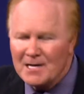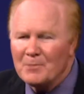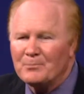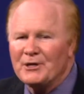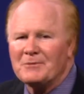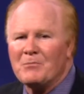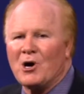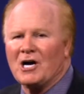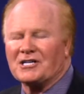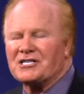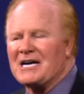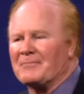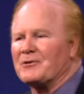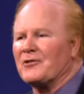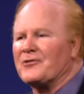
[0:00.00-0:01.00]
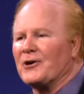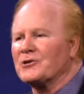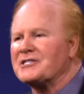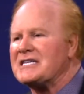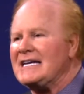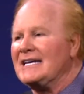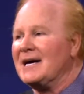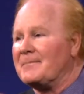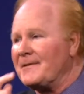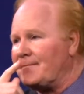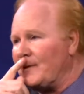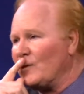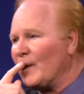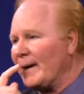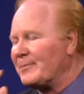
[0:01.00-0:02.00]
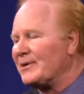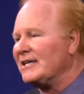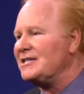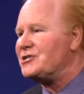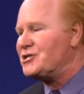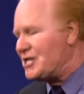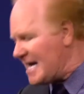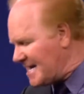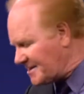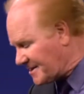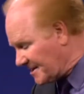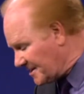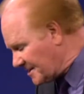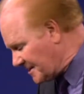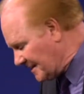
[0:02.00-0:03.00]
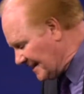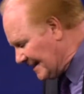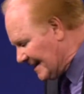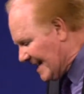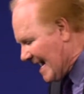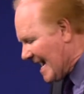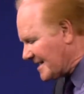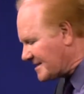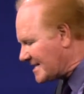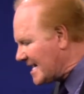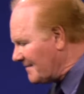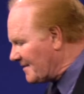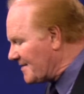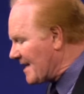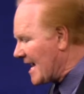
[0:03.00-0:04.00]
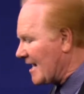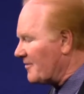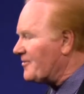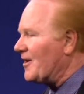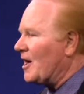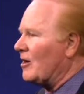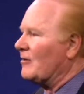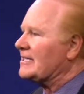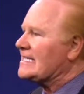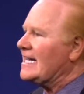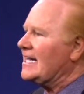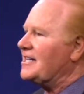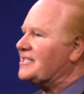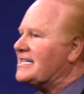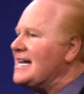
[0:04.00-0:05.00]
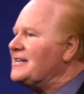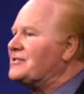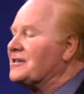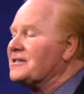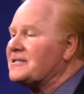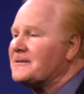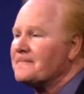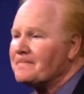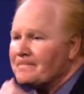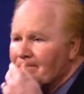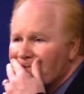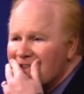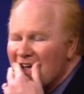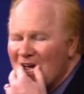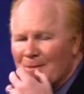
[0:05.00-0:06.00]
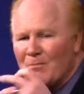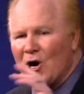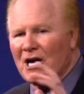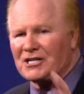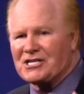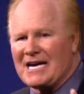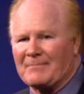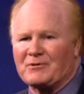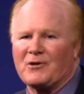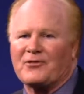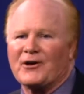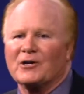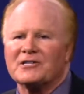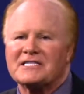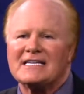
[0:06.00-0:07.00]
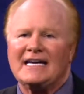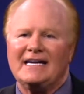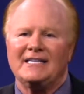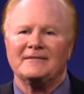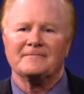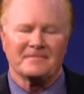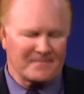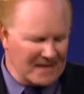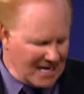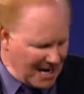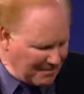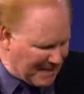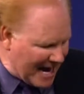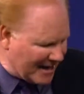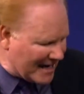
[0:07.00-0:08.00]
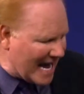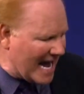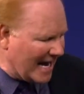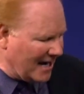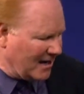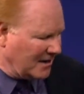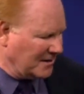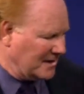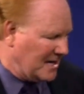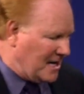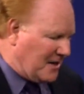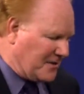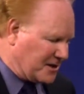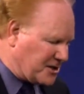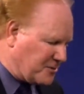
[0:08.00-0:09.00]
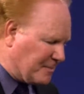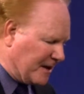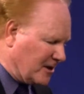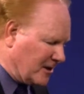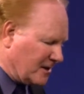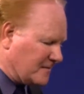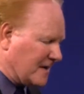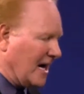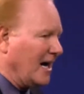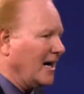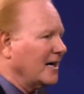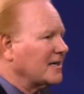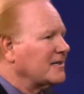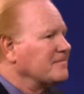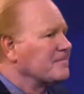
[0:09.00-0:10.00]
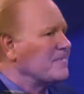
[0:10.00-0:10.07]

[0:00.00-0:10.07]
Put Mark chapter 13 up, if you would, please. Jesus has given that authority, and he teaches in Mark chapter 13 about how the Spirit of God